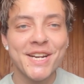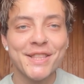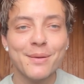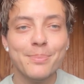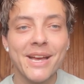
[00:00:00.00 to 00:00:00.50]

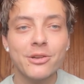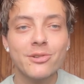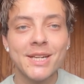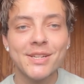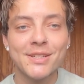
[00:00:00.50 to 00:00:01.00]
The bed
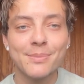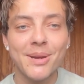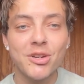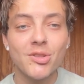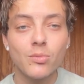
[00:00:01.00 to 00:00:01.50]
green doesn't
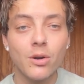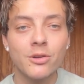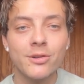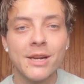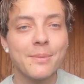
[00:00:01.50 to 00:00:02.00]
match the wall
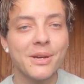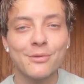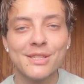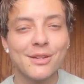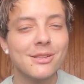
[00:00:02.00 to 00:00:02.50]
green, but it
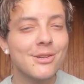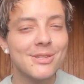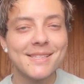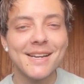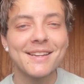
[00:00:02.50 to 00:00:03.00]
was the
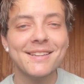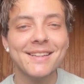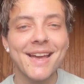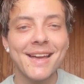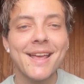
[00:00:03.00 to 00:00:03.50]
closest I could get.